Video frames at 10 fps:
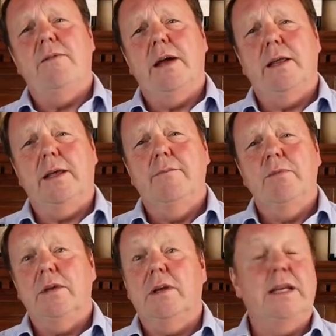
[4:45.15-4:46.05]
Valley
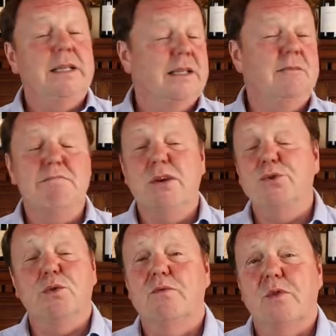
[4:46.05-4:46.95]
like it did
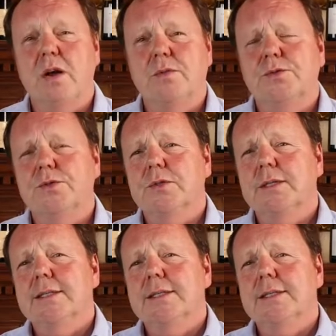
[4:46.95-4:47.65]
most of France.